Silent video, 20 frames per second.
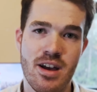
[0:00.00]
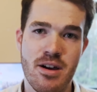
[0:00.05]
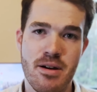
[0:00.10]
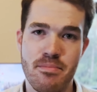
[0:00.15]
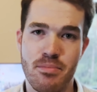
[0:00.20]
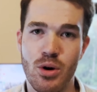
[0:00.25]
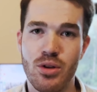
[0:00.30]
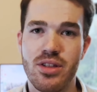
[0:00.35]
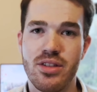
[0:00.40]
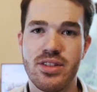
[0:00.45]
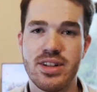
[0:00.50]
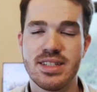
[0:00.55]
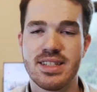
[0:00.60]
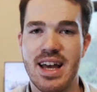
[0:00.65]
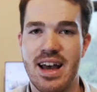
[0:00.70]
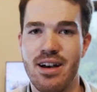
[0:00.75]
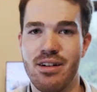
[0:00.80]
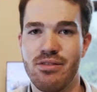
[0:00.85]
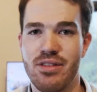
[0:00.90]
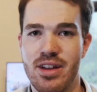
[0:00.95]
Both of these
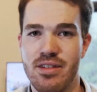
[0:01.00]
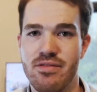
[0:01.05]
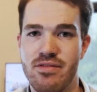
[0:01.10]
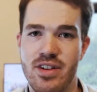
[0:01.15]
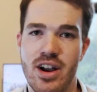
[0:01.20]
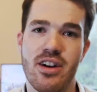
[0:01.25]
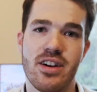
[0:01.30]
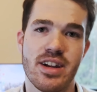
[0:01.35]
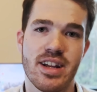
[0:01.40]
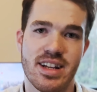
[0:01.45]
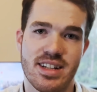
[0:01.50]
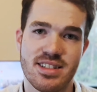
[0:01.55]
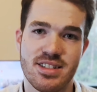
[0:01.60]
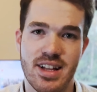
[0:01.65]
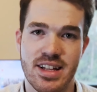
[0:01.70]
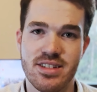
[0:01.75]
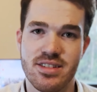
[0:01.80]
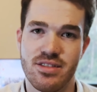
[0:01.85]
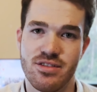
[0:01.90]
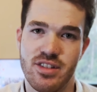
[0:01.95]
have a very
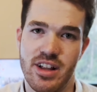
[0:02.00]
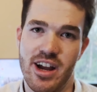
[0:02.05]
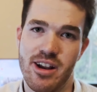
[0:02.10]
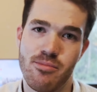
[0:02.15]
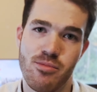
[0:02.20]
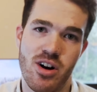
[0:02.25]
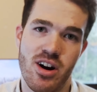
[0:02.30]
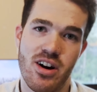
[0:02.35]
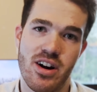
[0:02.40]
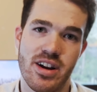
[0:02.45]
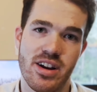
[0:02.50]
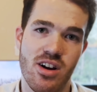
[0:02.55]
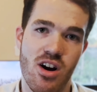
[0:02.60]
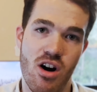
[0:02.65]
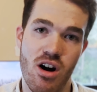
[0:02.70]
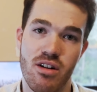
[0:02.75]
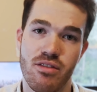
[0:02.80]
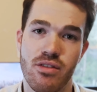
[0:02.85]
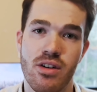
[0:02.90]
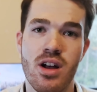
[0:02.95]
extensive library
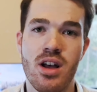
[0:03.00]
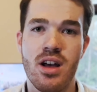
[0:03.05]
of